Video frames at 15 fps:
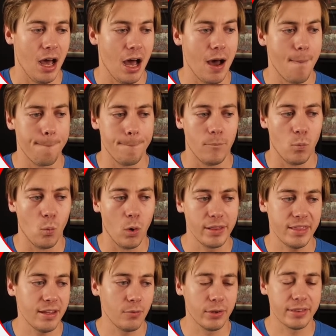Um,
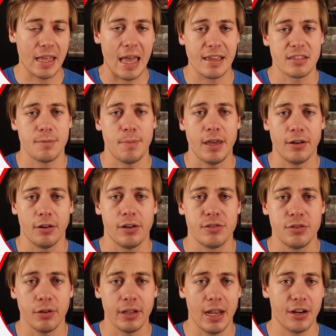one thing with the estimator
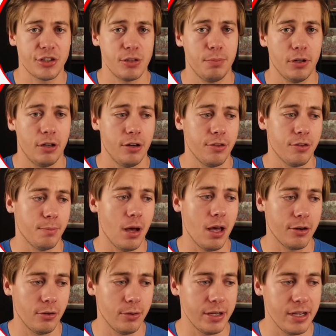is you can actually put another
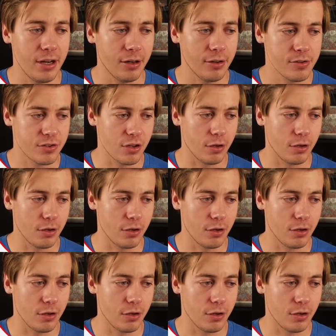model in here.